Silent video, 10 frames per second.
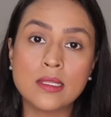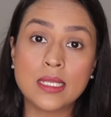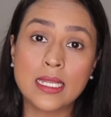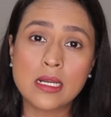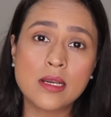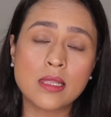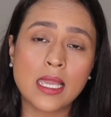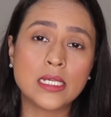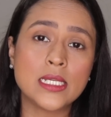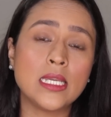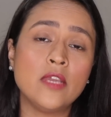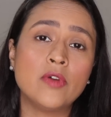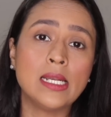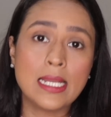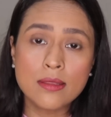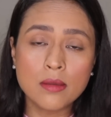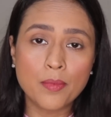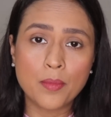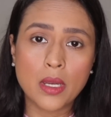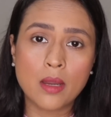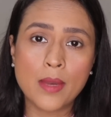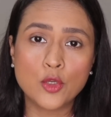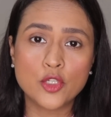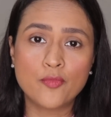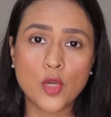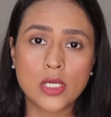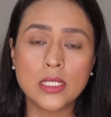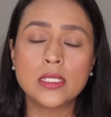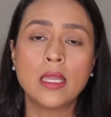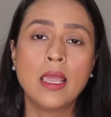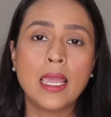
In the second cleanse, I take even lesser amount of product,